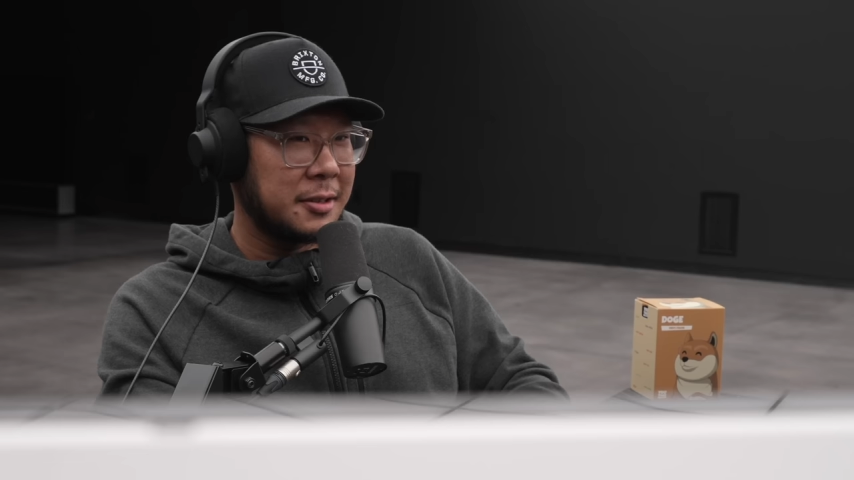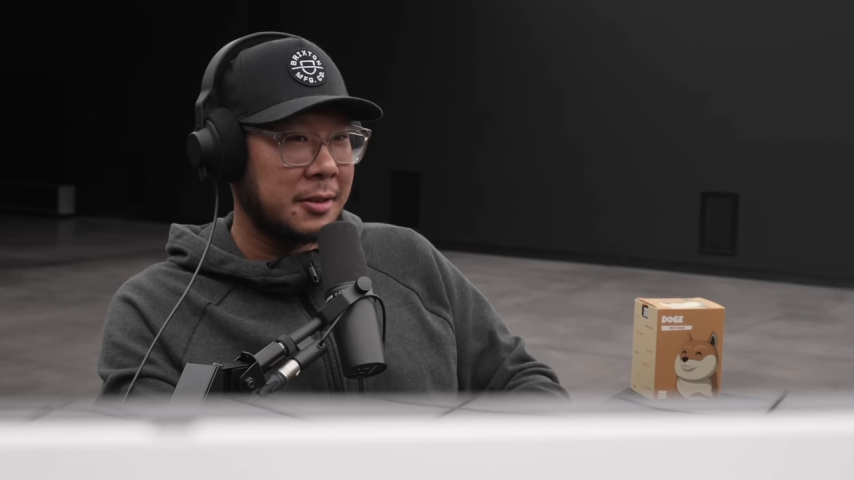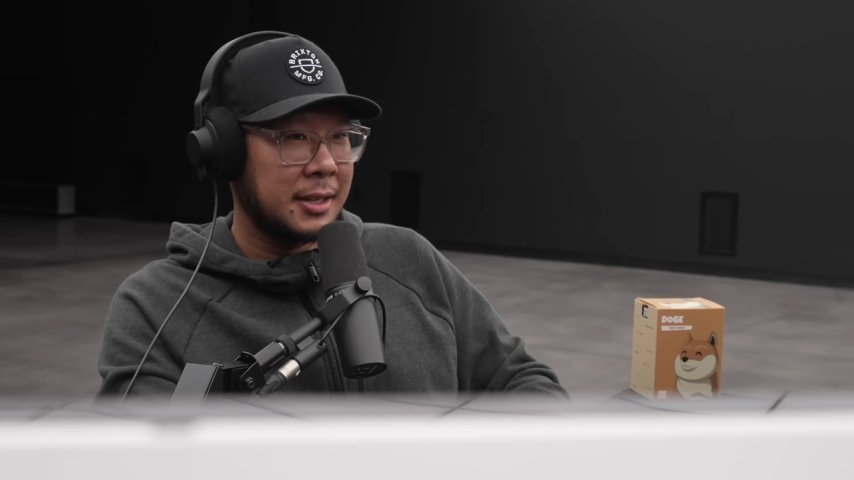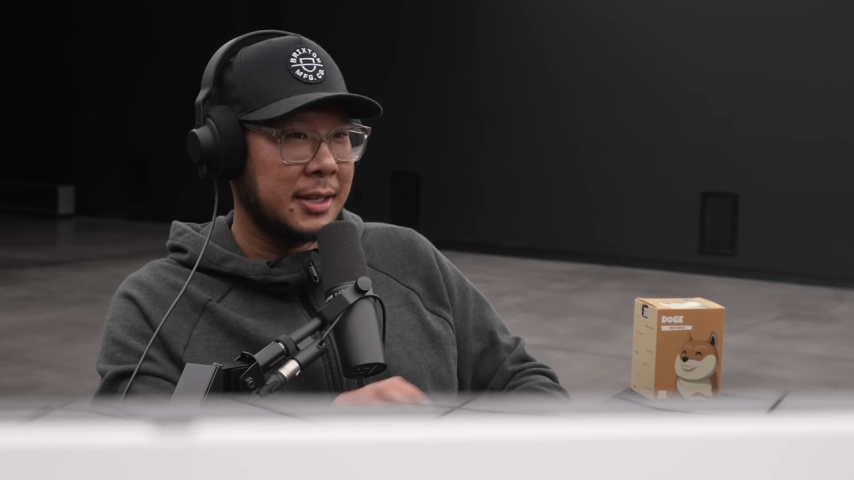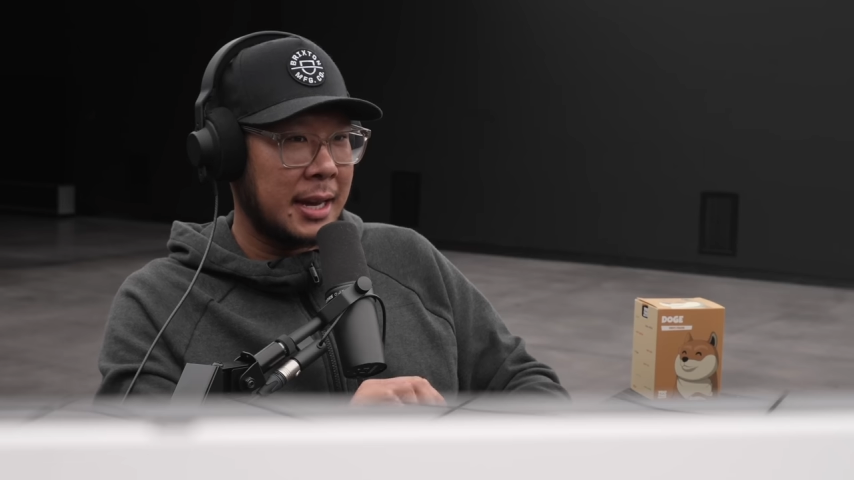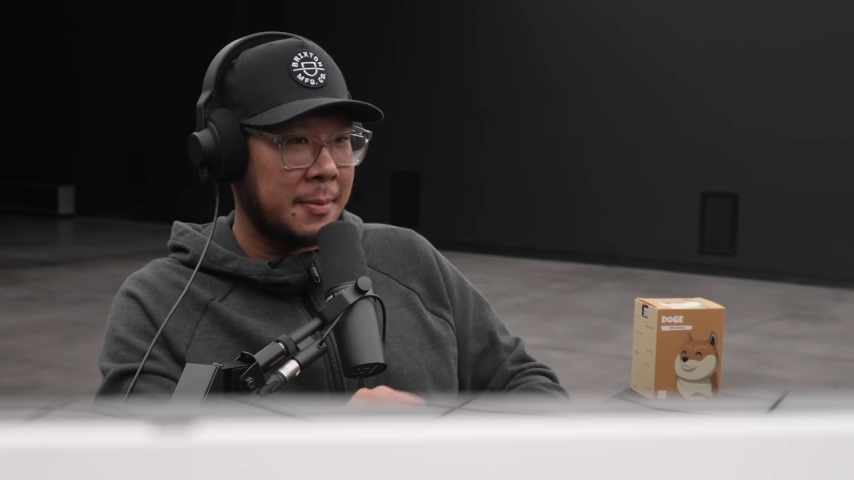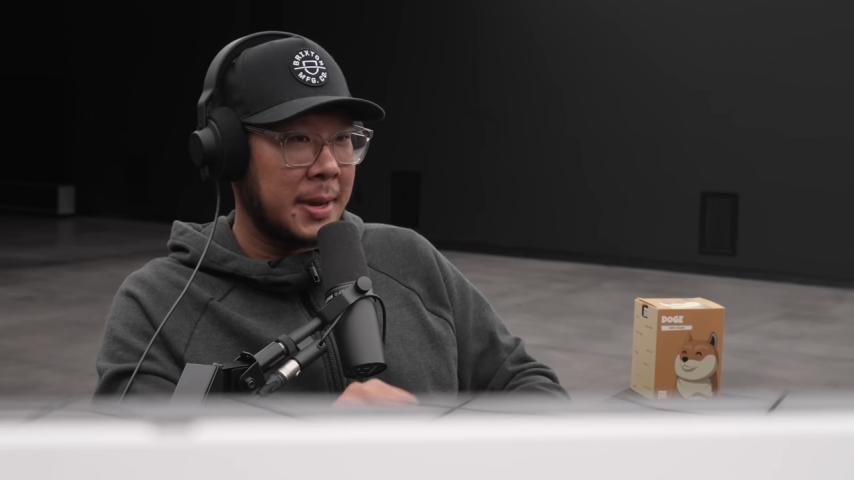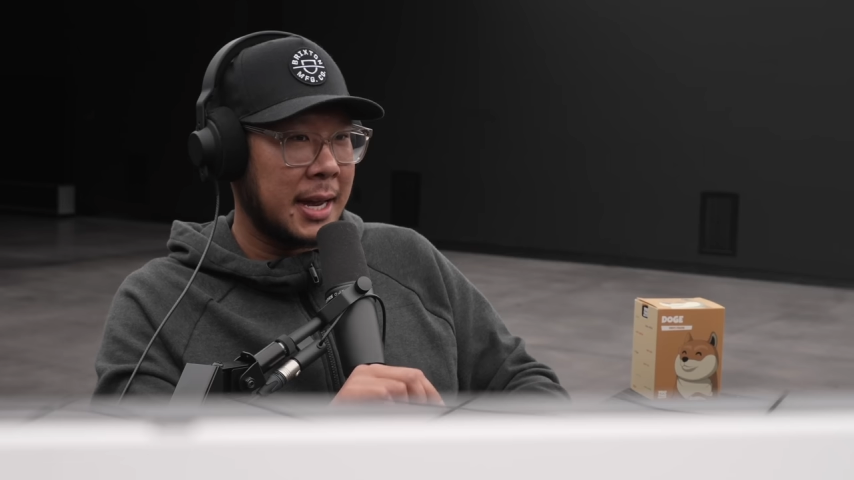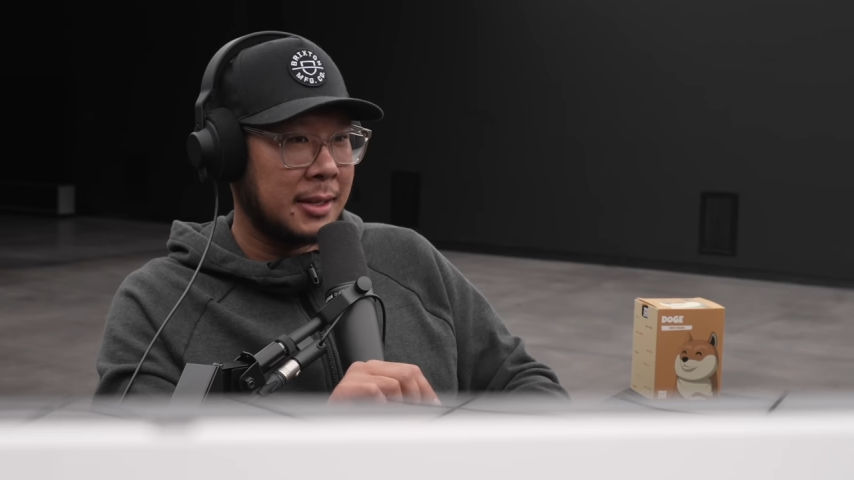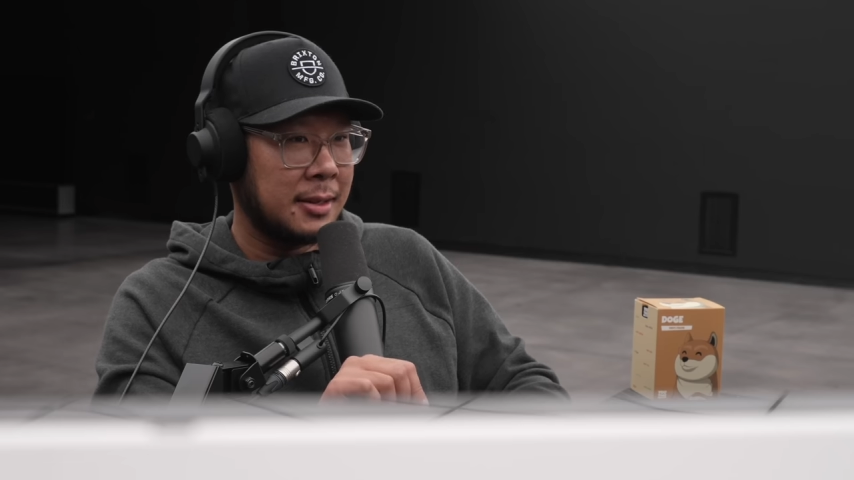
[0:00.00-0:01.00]
the stem
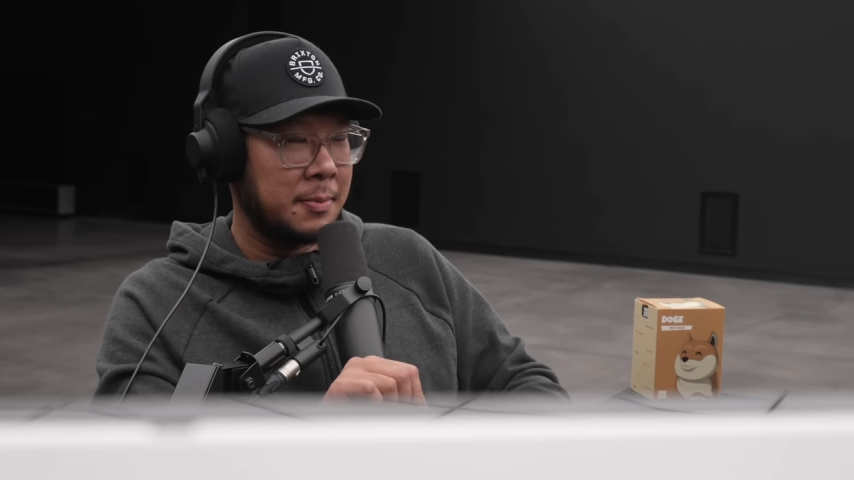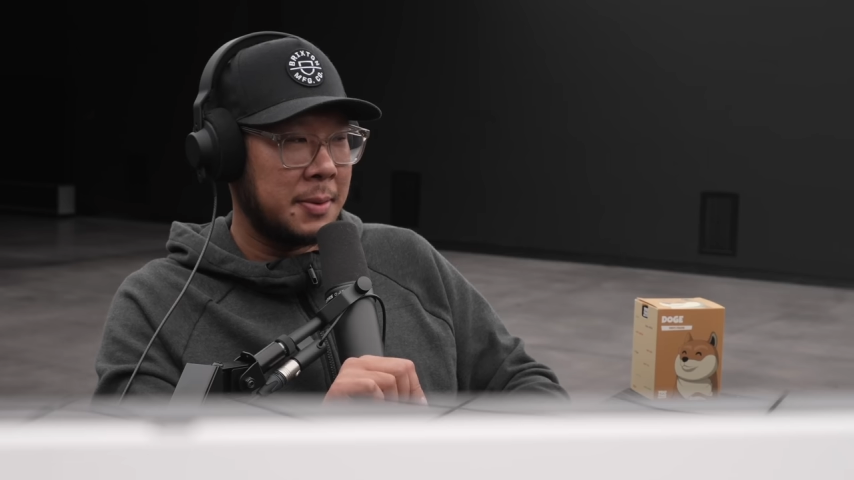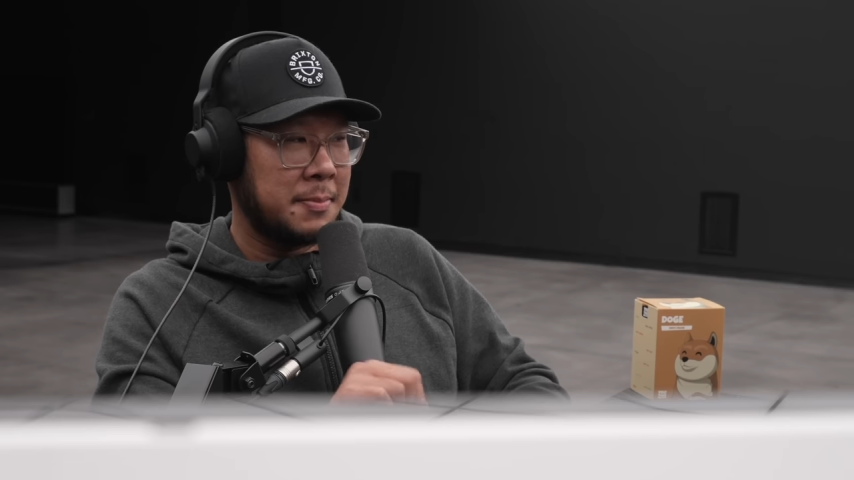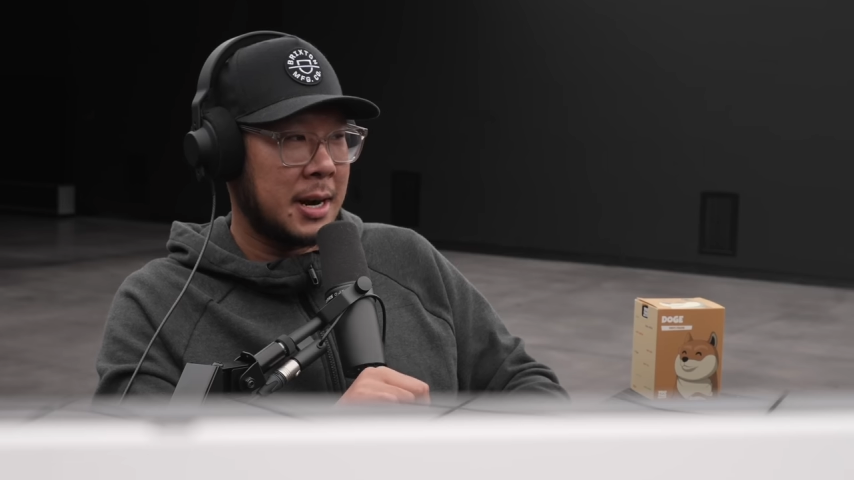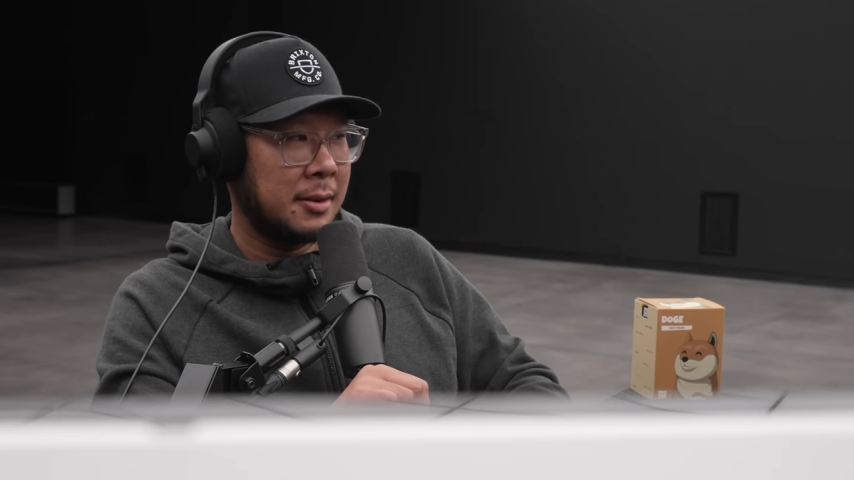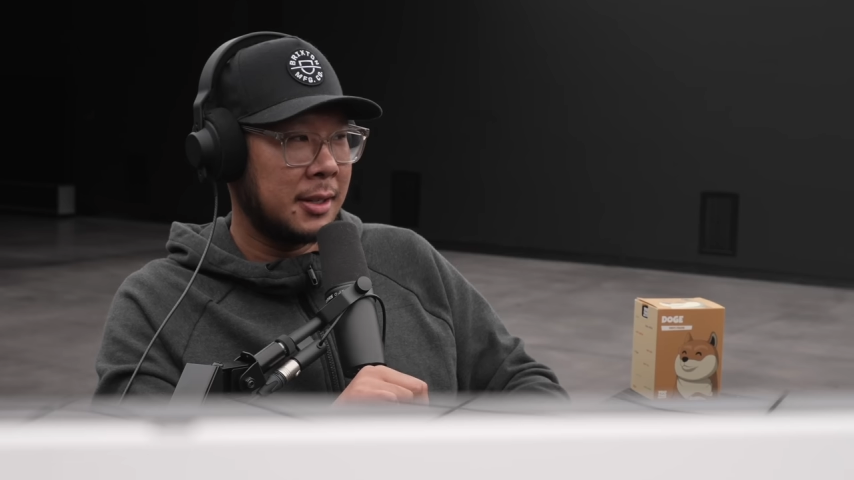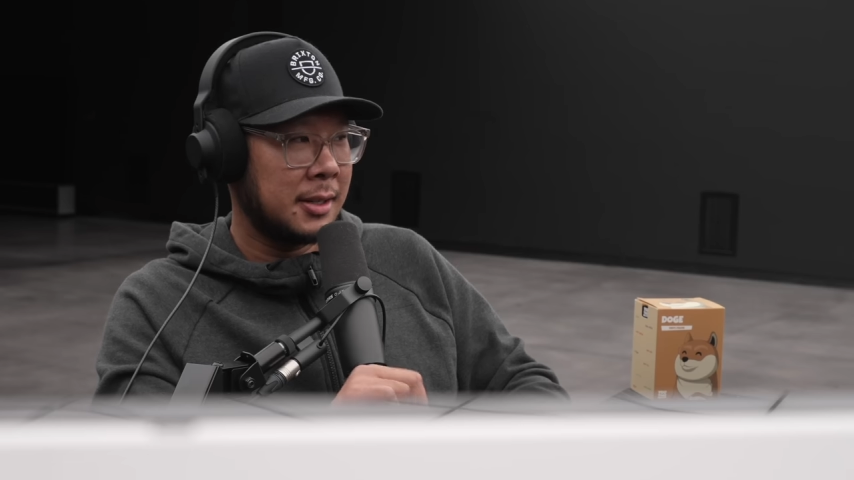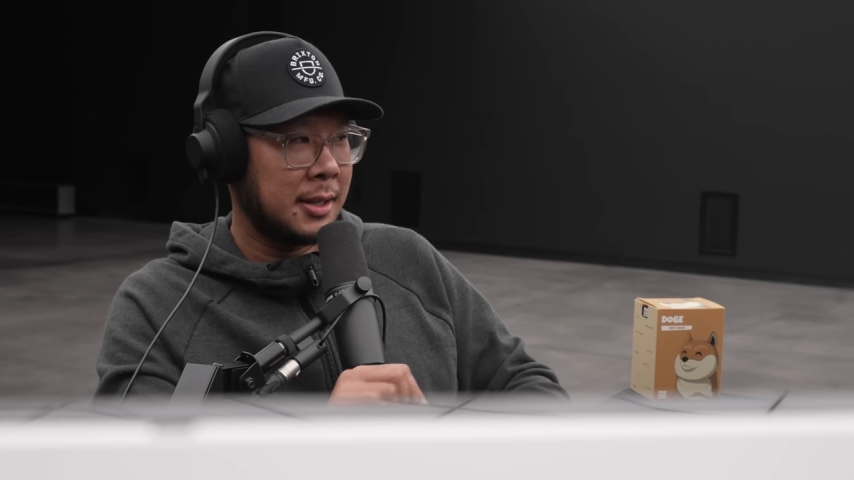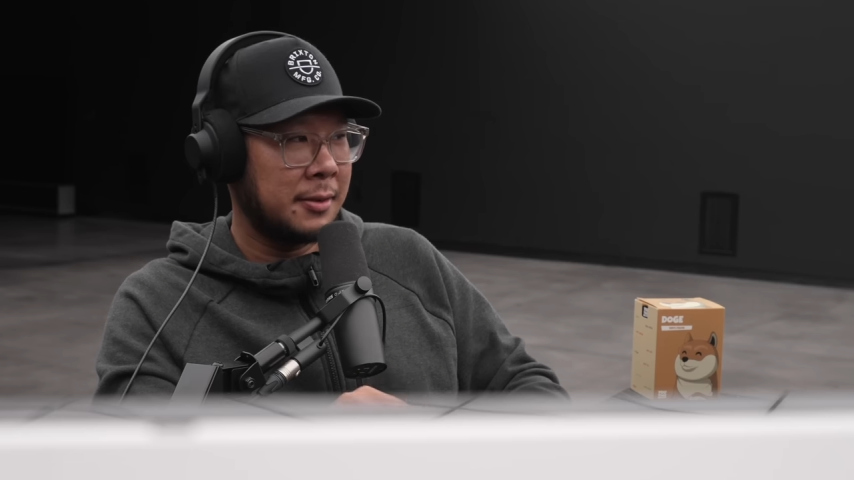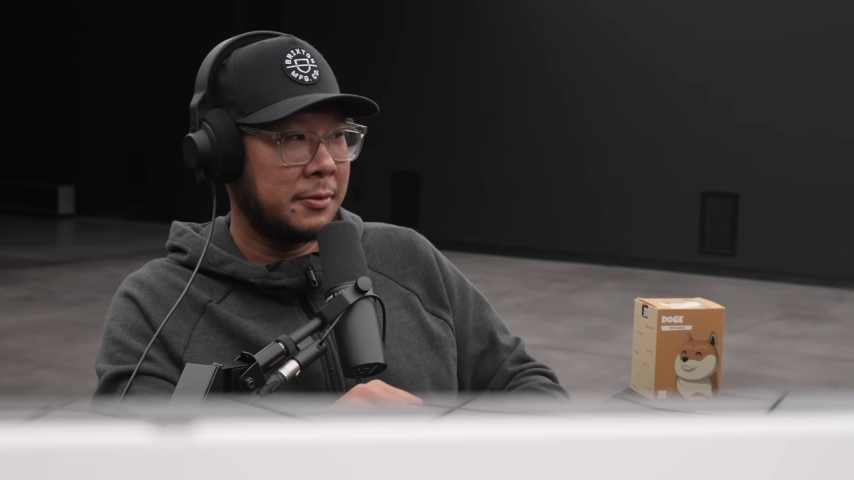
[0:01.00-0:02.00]
has to be brown
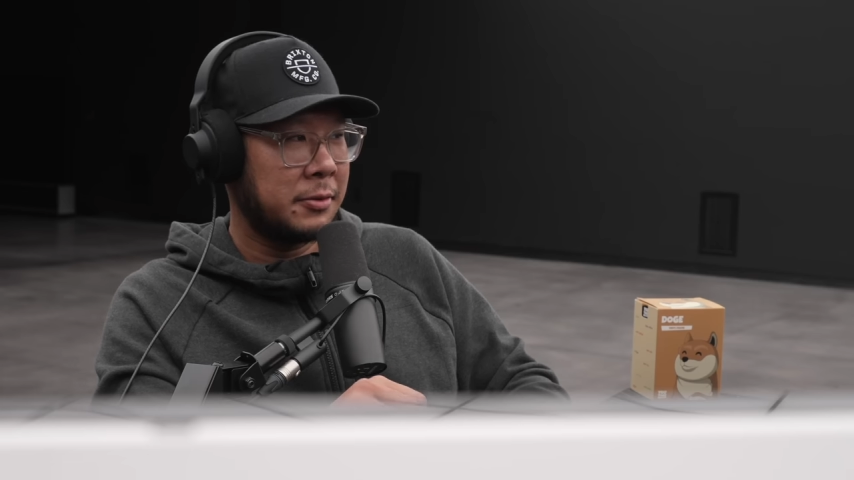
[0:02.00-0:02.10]
instead of